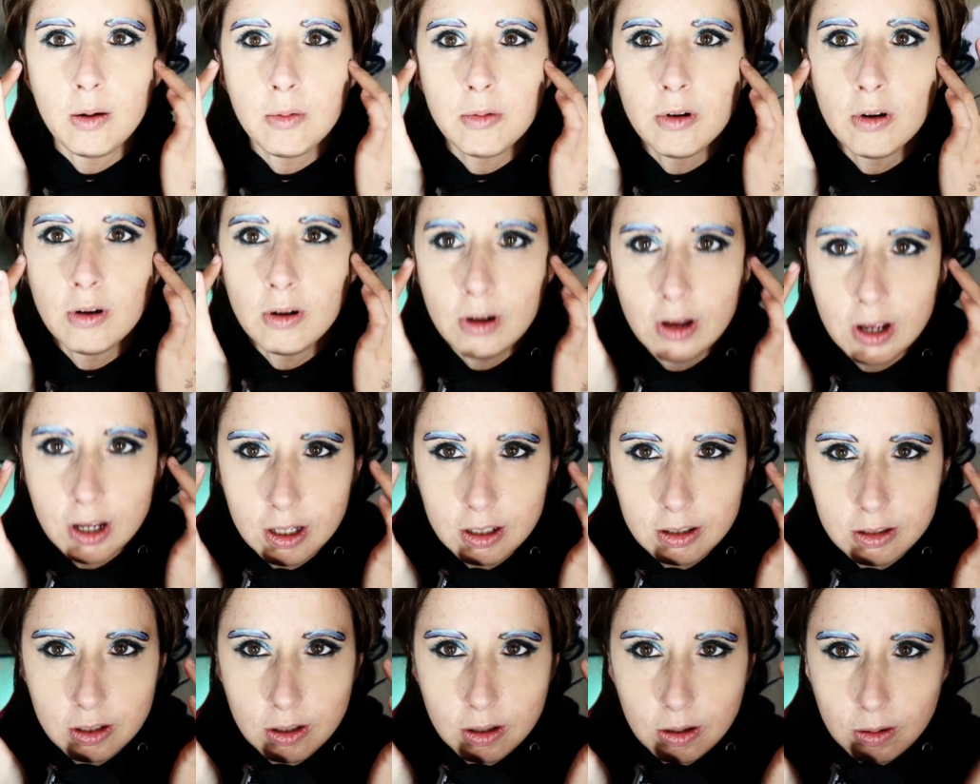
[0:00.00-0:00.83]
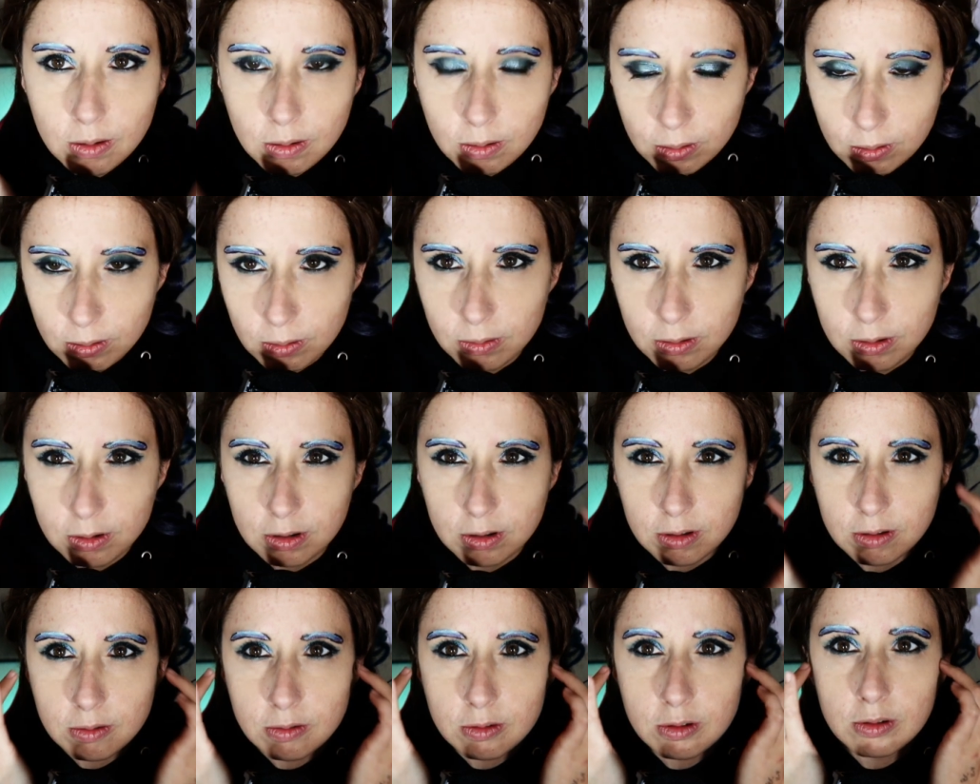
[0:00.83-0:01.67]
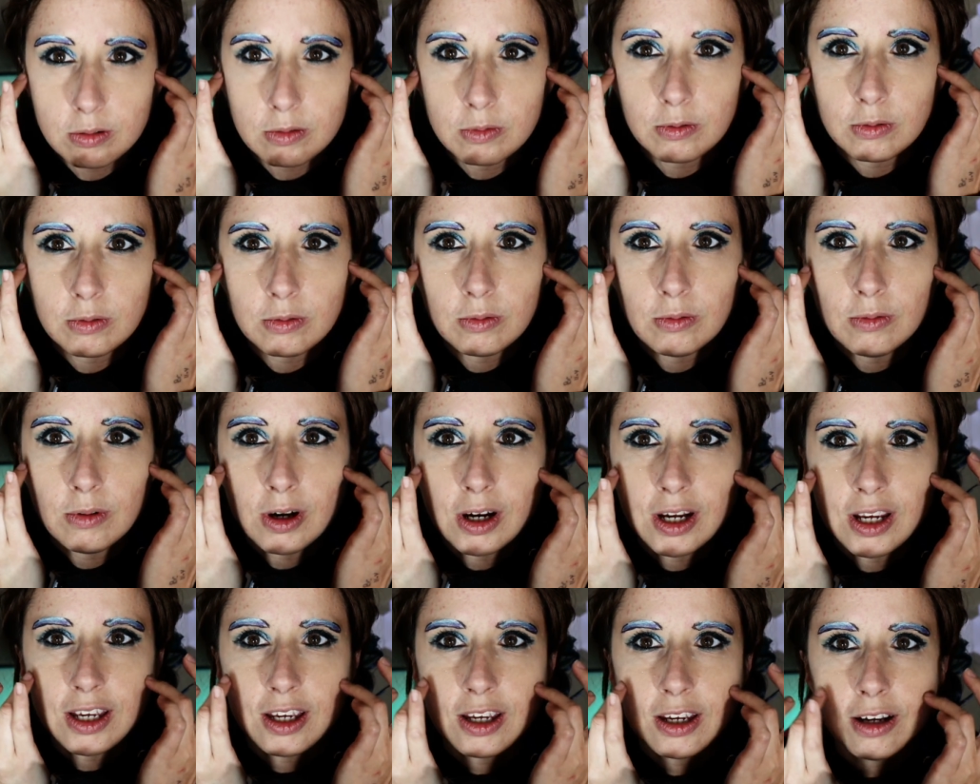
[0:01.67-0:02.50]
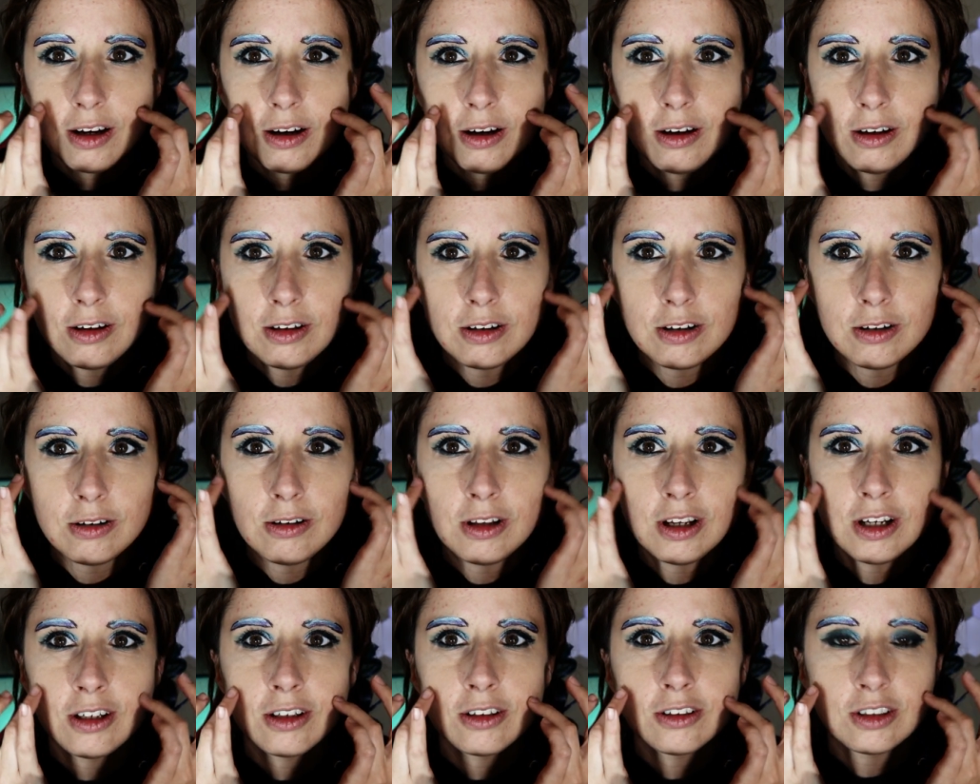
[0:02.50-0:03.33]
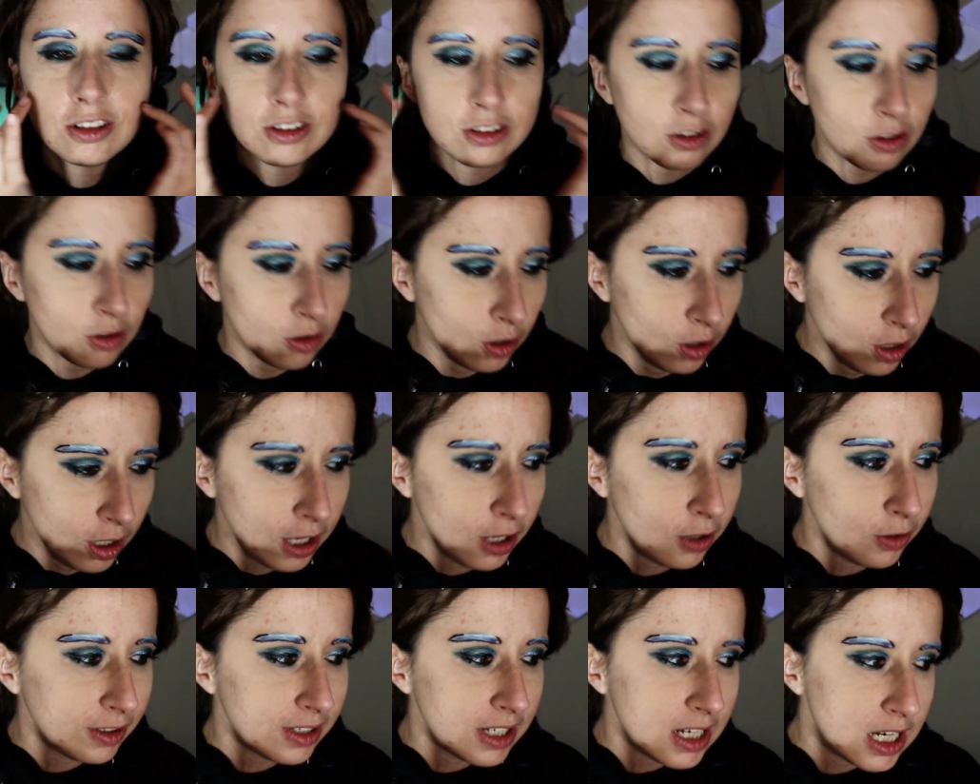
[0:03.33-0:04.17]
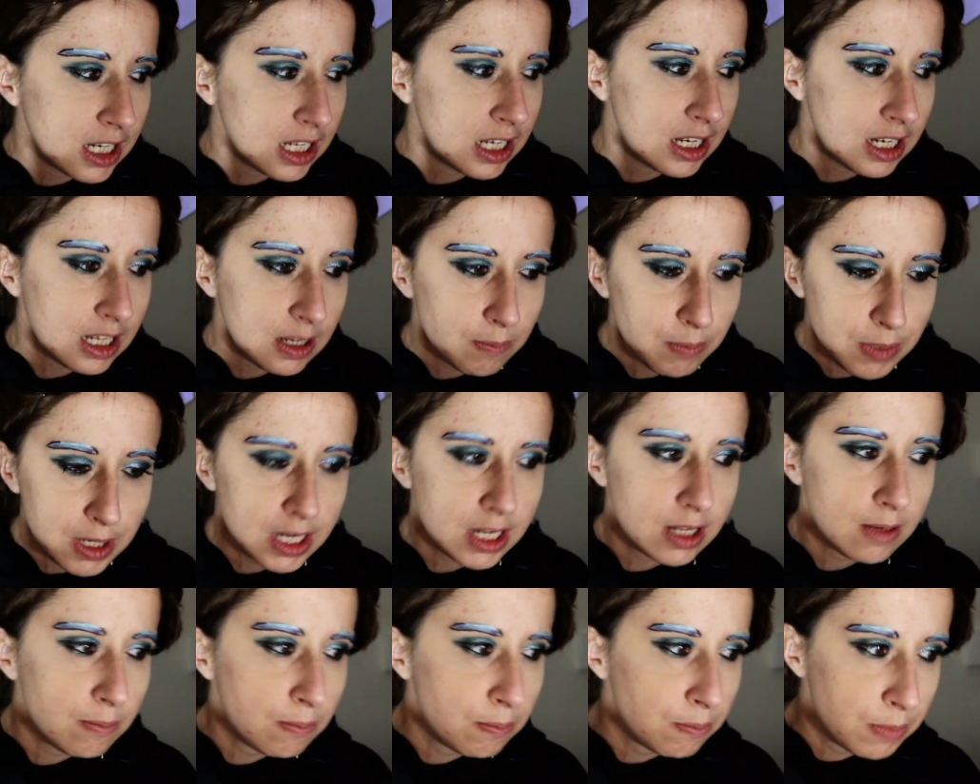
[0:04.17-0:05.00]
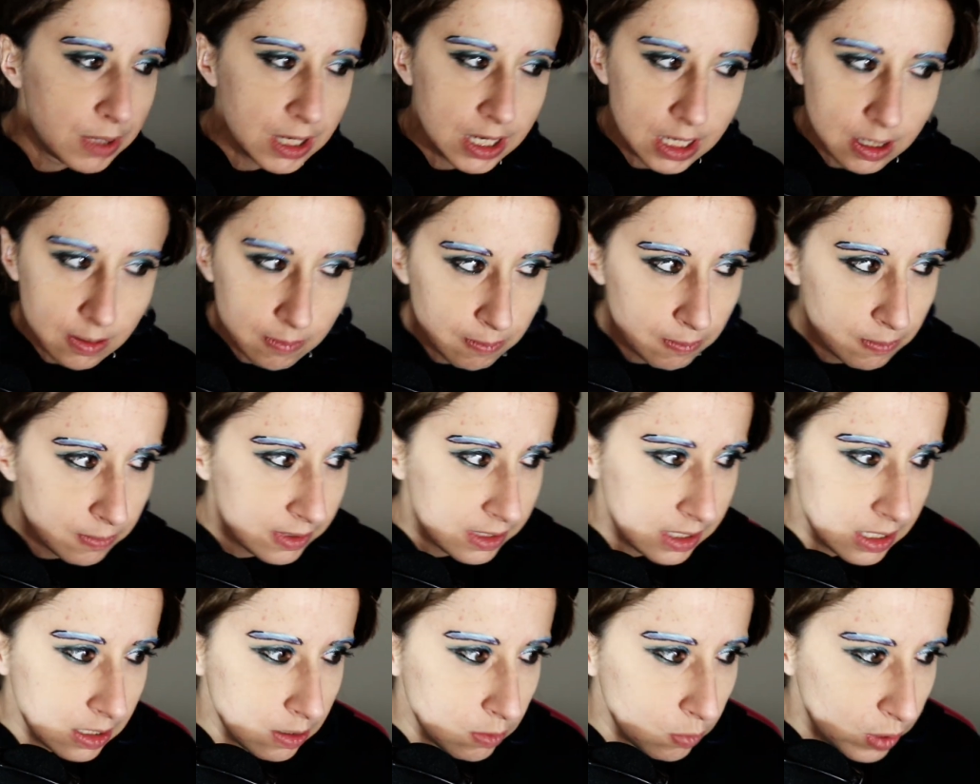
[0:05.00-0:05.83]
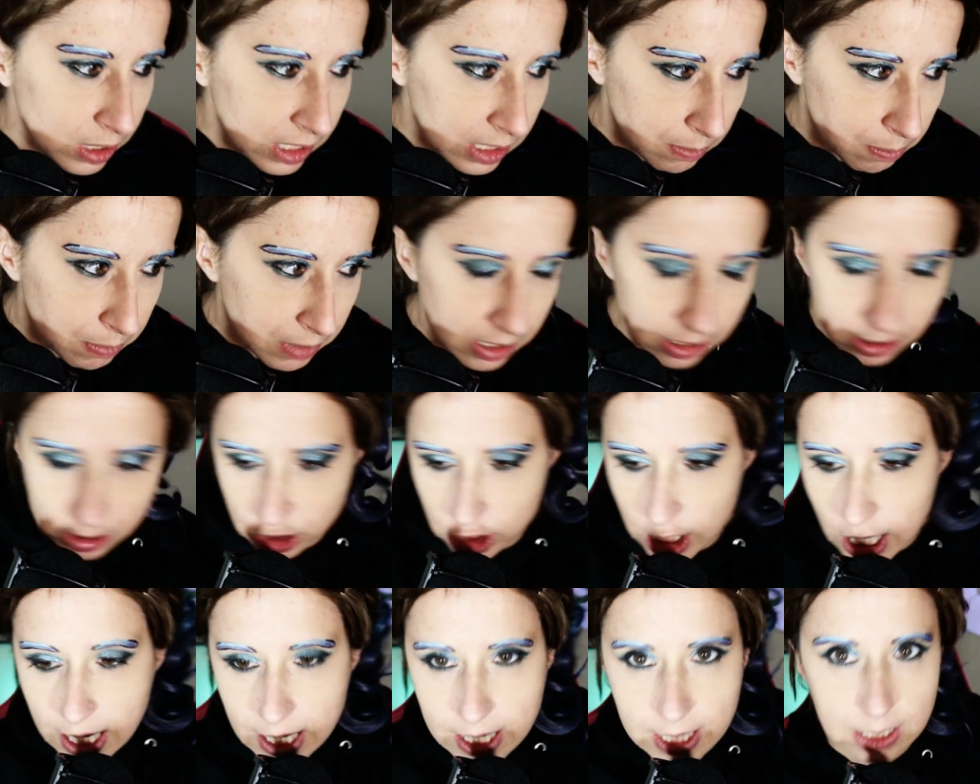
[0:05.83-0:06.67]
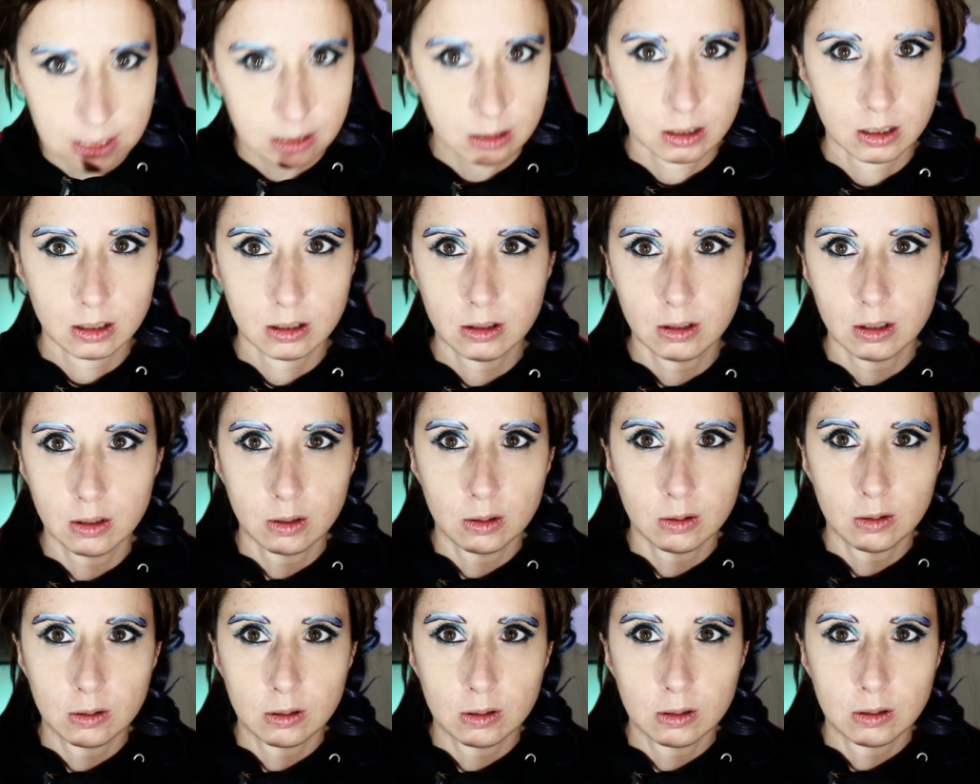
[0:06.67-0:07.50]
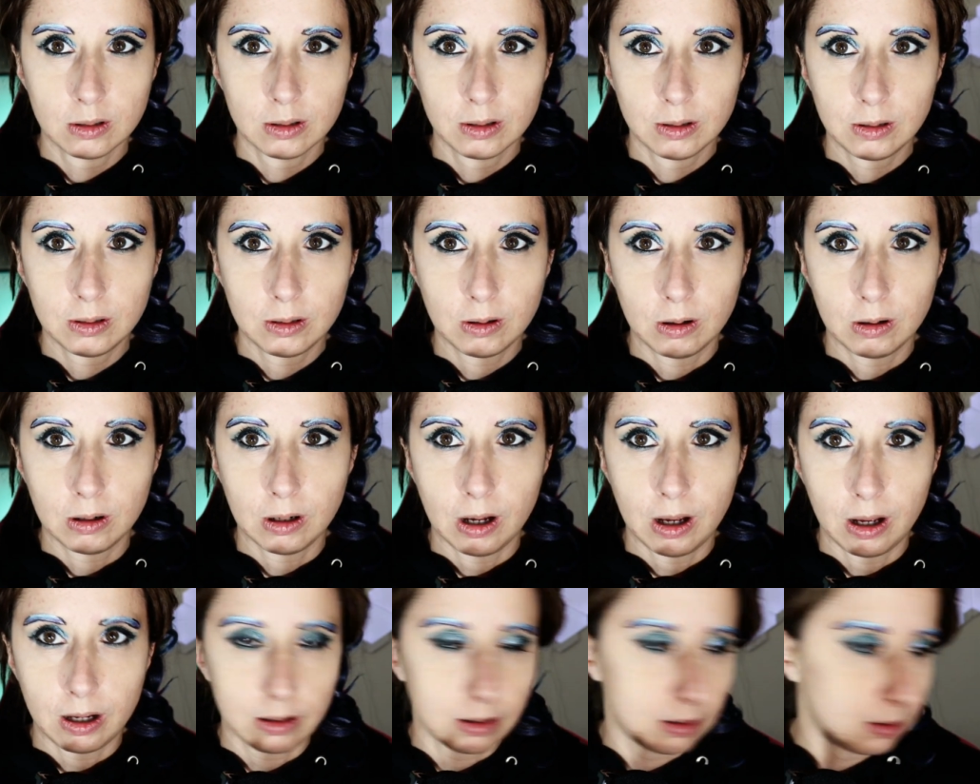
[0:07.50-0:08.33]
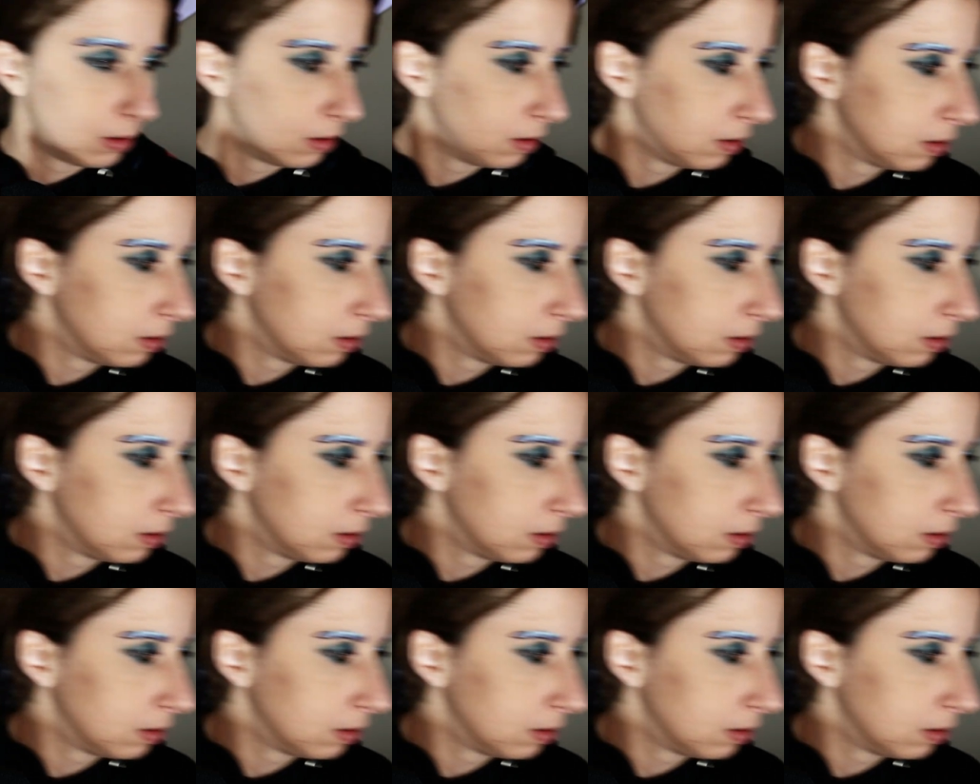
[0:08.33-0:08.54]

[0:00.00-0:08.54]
I'm going to, right here, do like just a little teeny weeny bit of shading. Oh god.